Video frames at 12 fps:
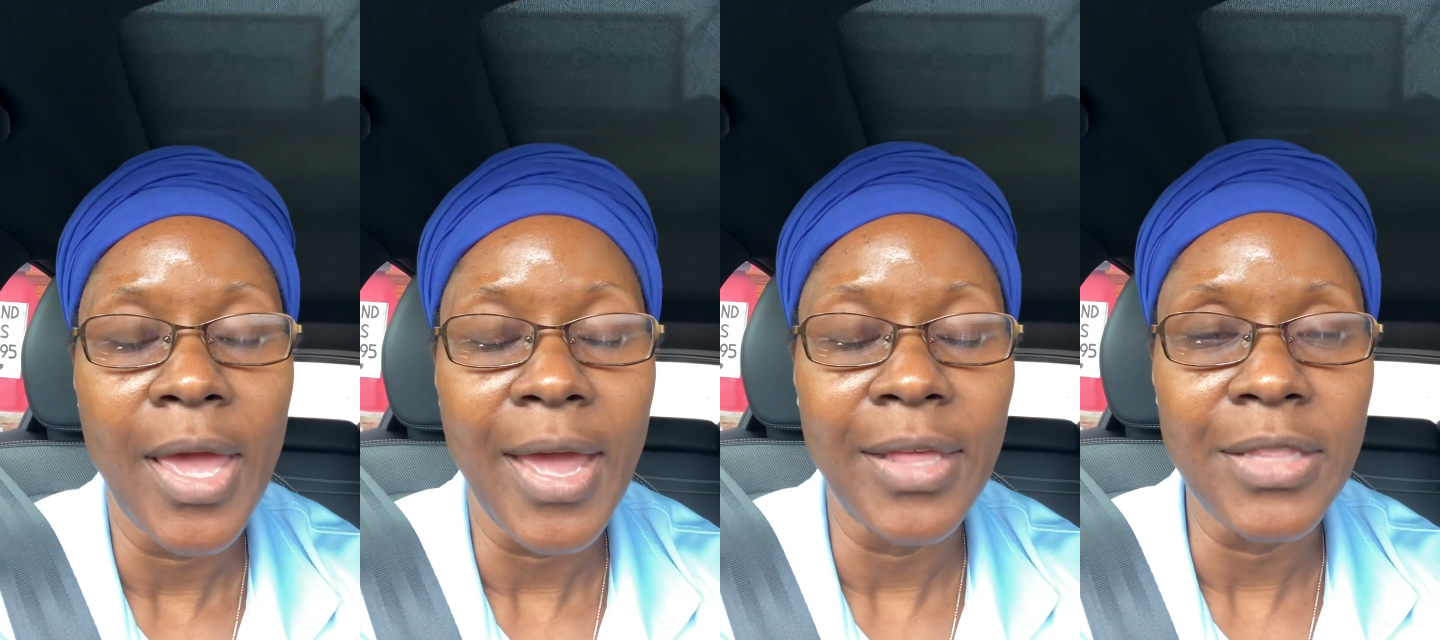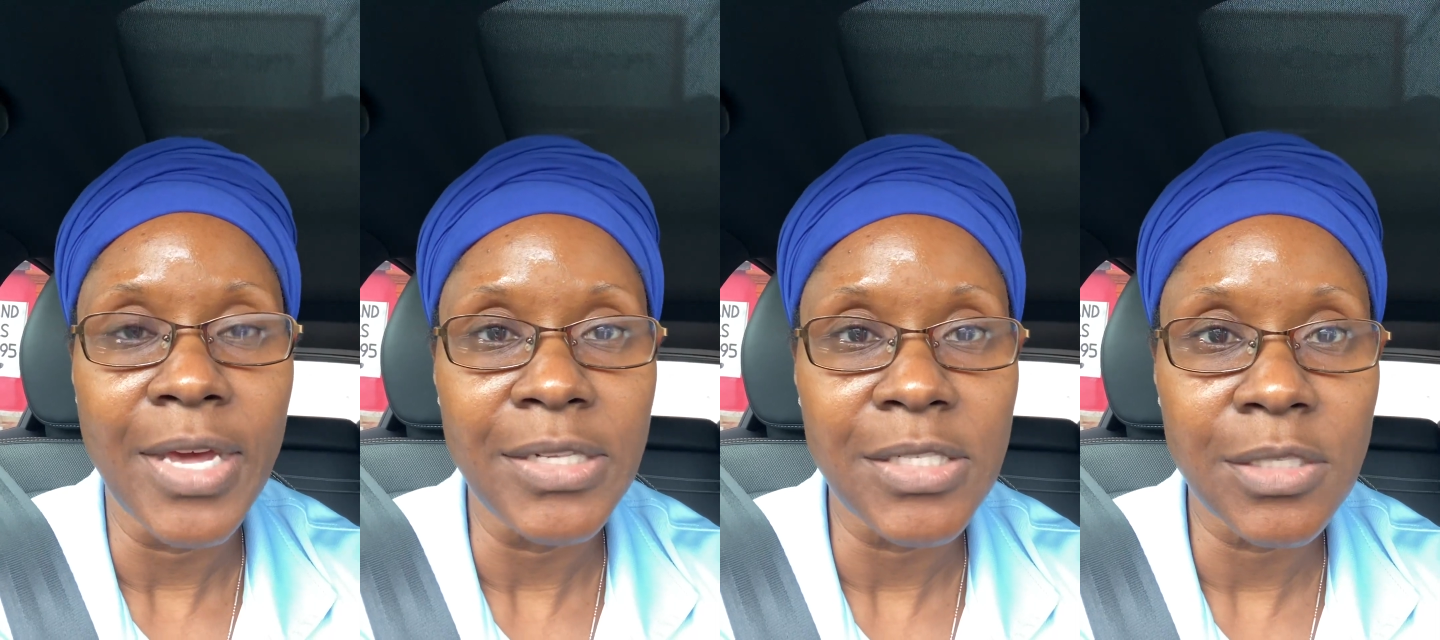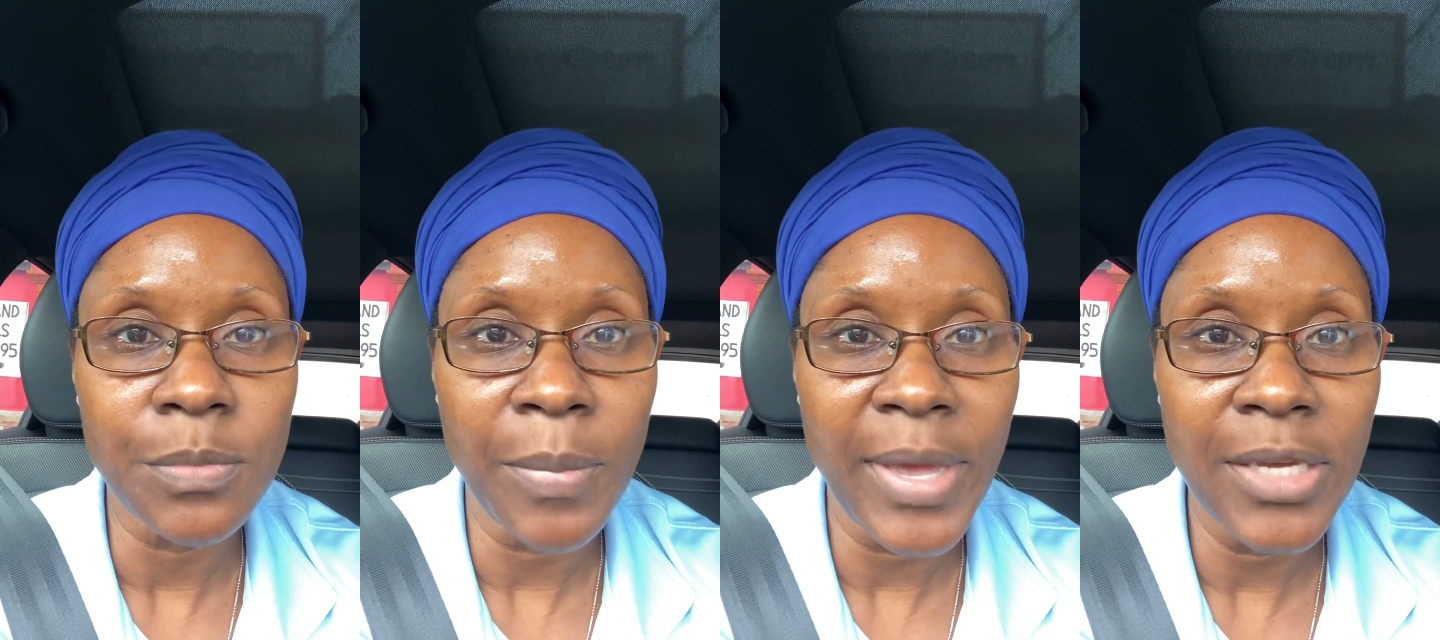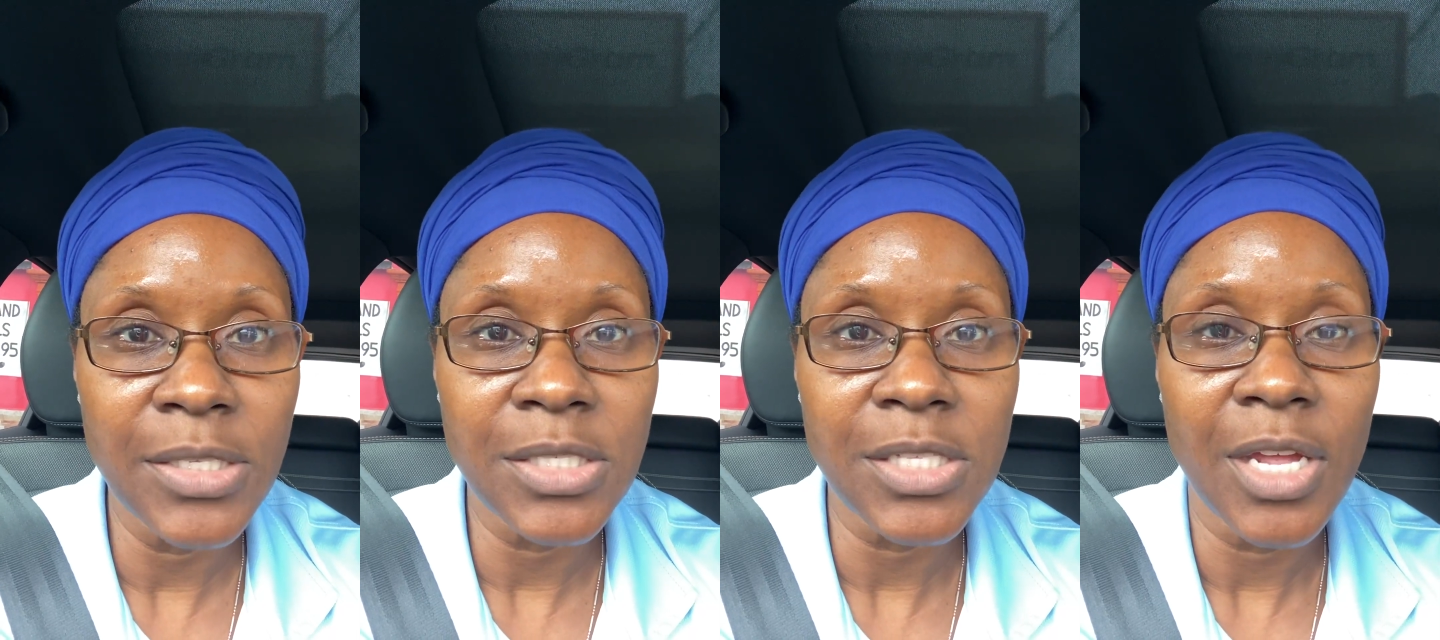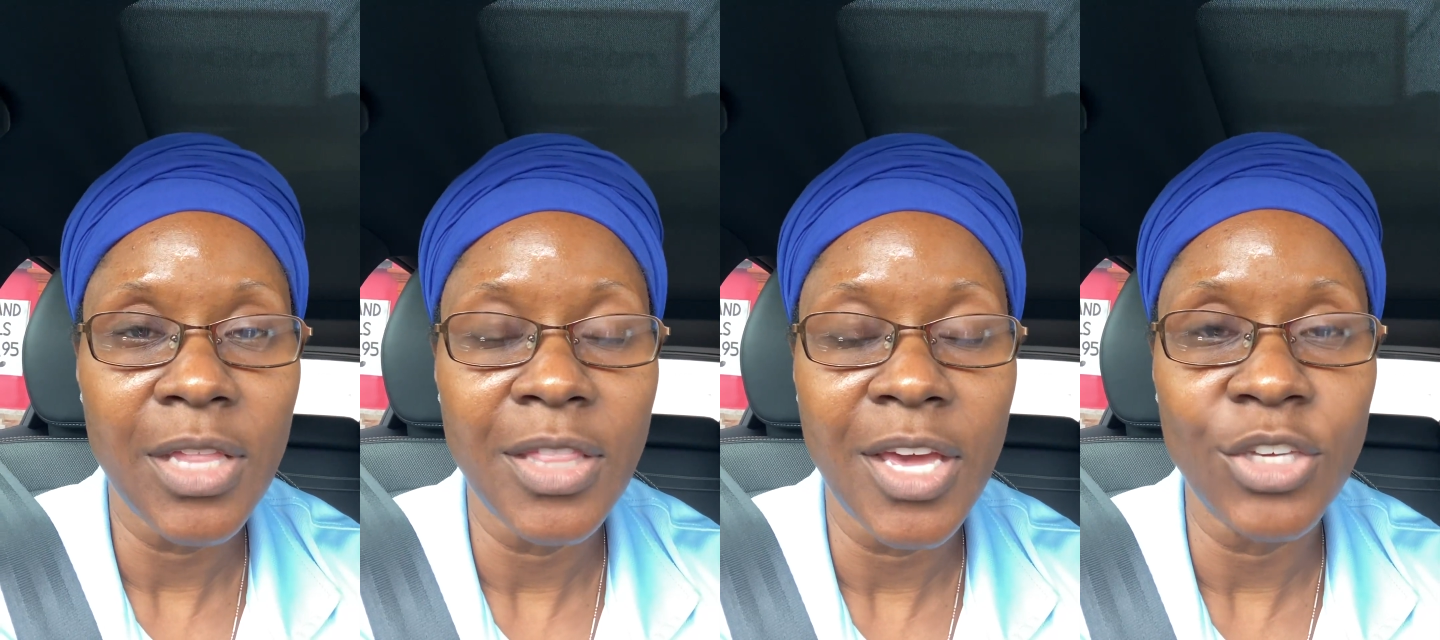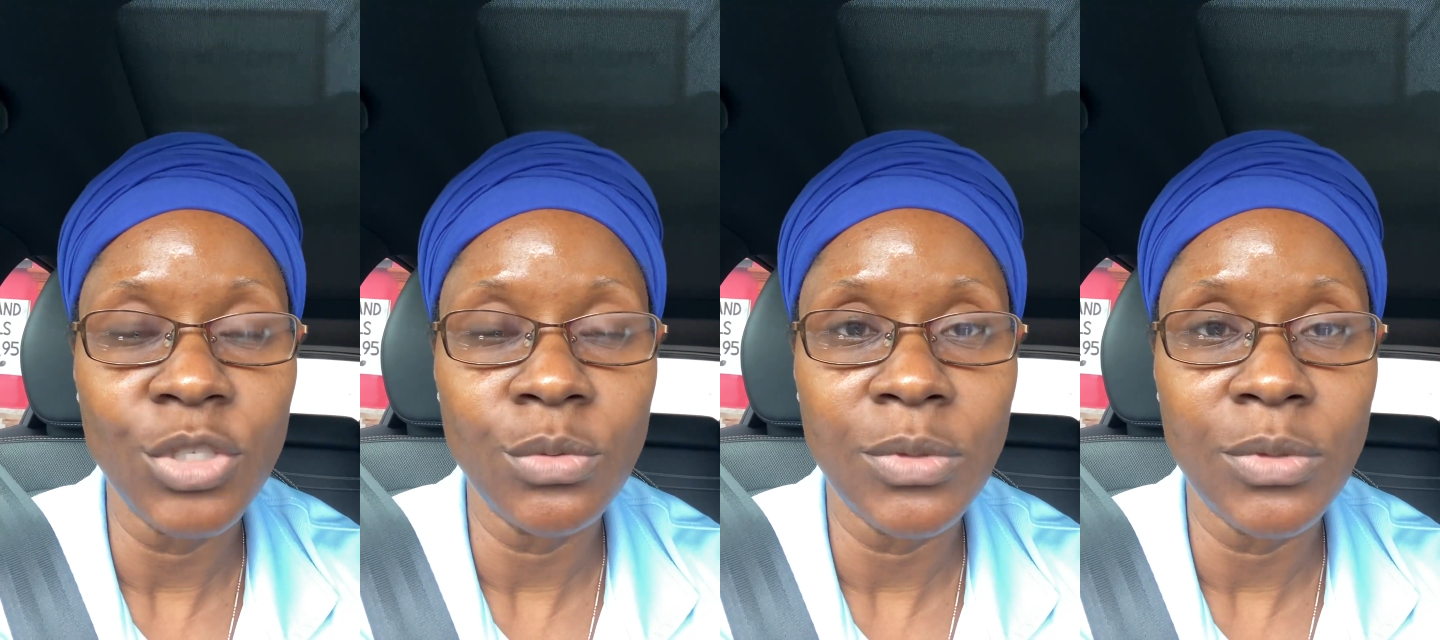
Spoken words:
and that space that you